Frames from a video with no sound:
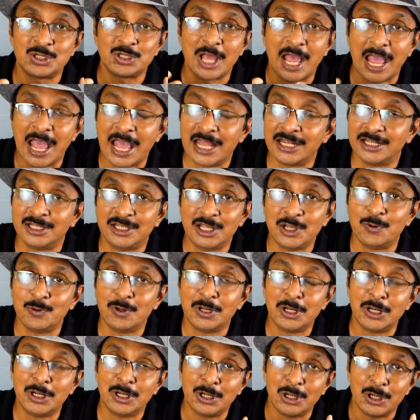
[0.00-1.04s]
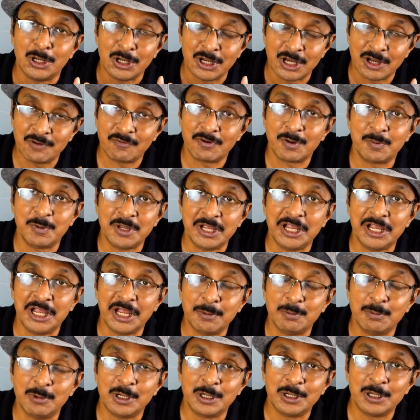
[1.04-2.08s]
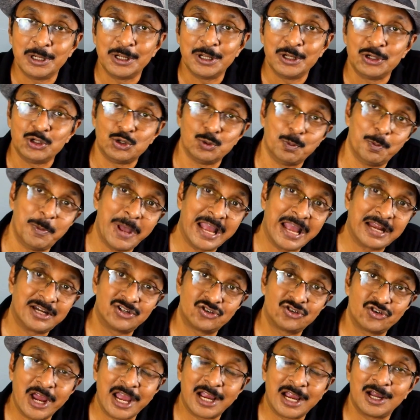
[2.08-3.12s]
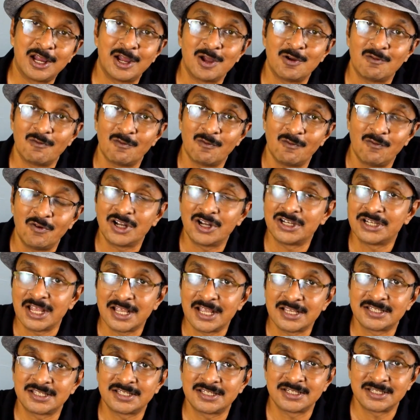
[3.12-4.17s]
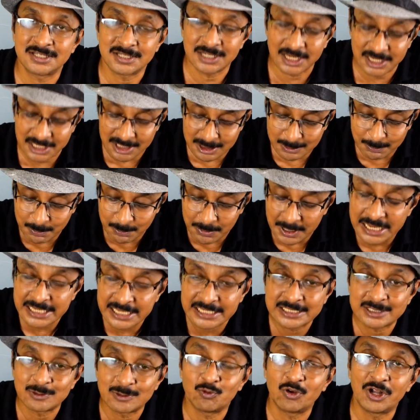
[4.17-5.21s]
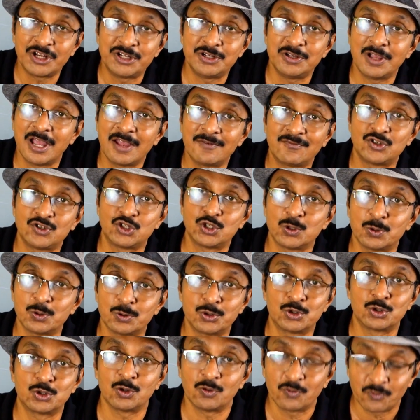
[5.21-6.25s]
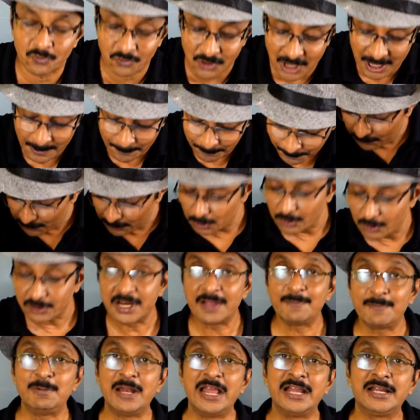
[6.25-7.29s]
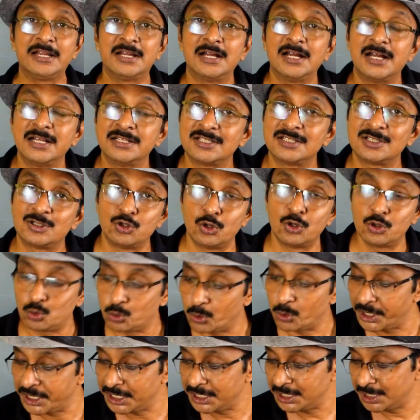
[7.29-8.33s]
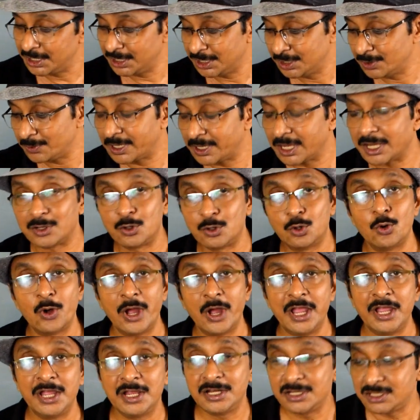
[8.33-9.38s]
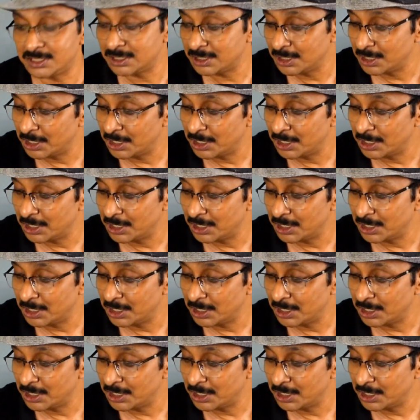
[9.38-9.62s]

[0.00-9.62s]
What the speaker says: and they will never be able to backtrack what has taken place, what you have shown so far. If you don't have blank cards, don't worry. You can go ahead